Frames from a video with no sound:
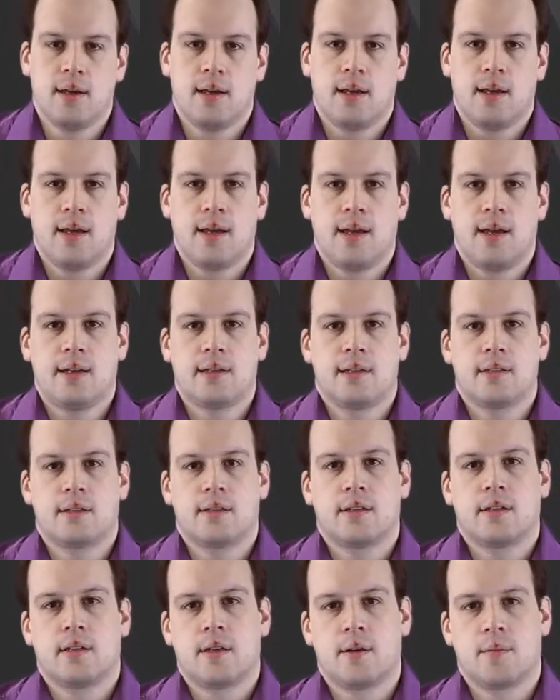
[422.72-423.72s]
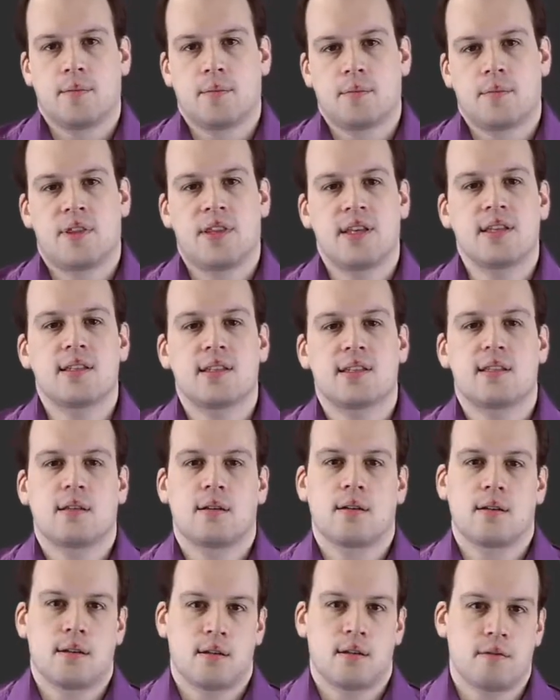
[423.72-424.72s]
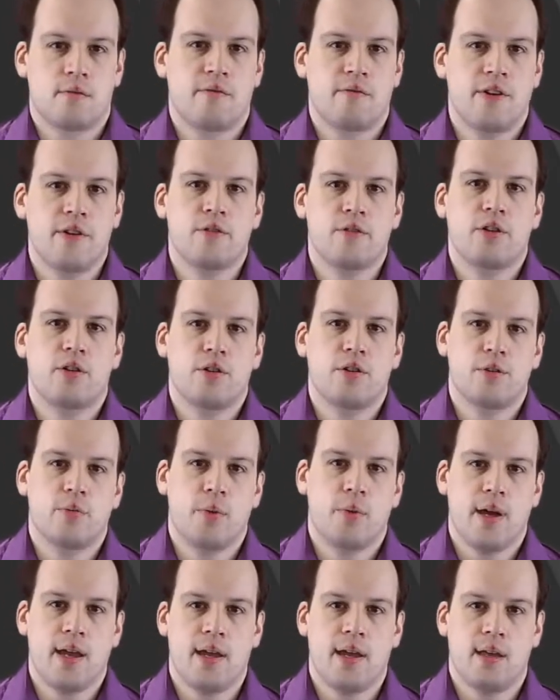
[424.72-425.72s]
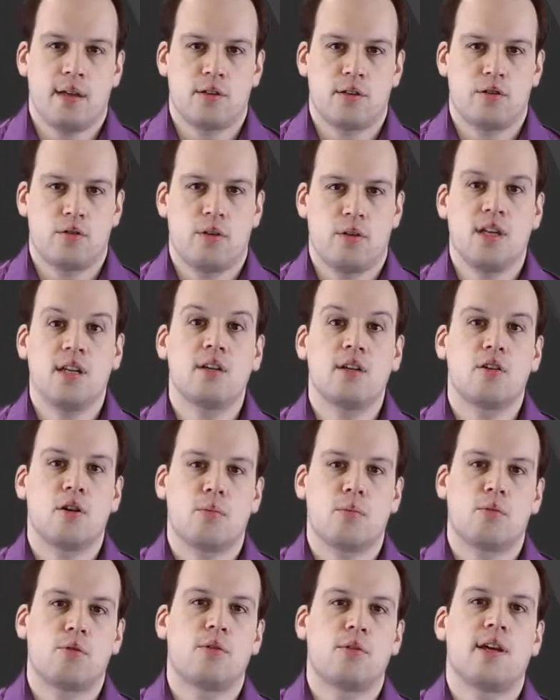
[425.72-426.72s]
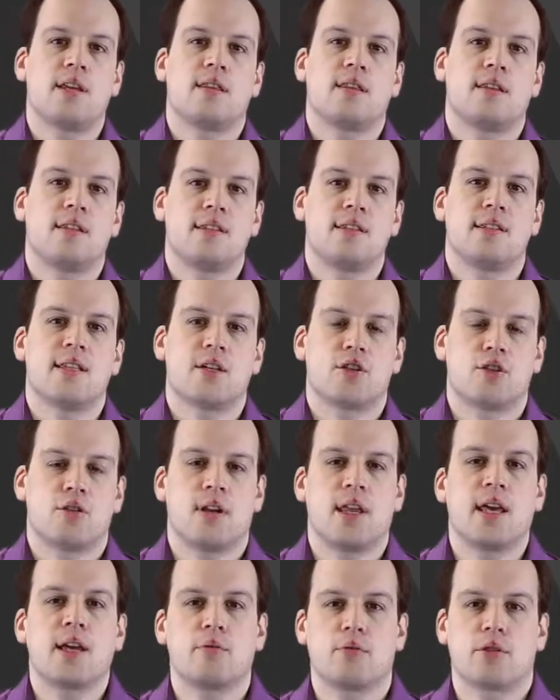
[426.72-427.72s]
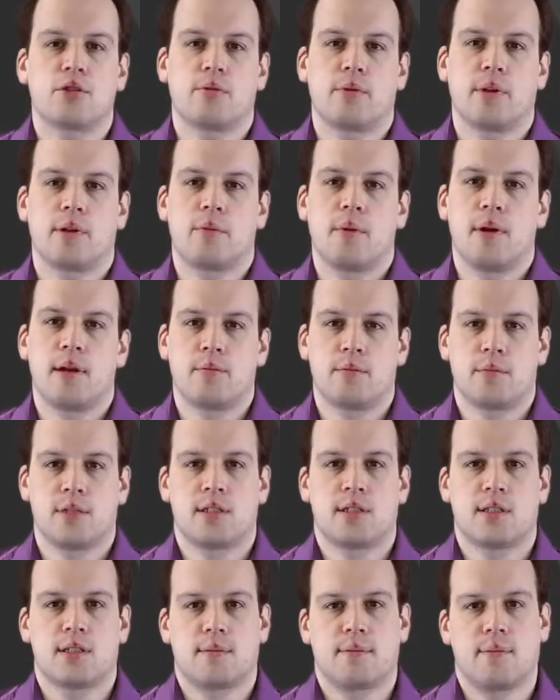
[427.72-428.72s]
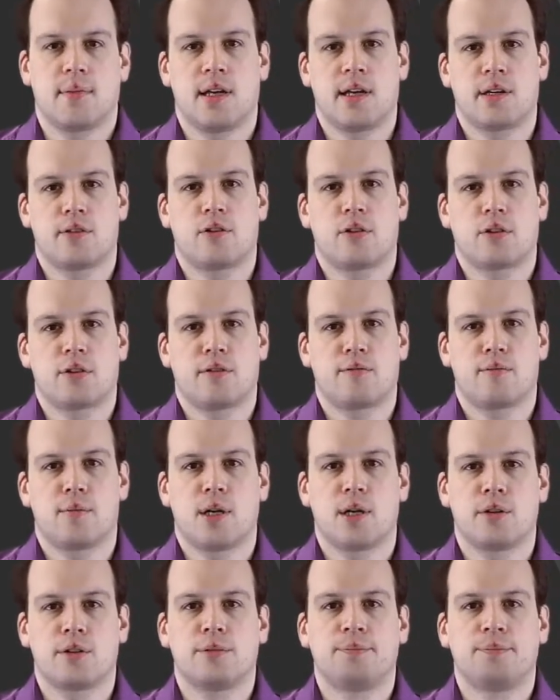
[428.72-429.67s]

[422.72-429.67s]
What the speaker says: And this is a very good way to incorporate these natural language requirements I talked about.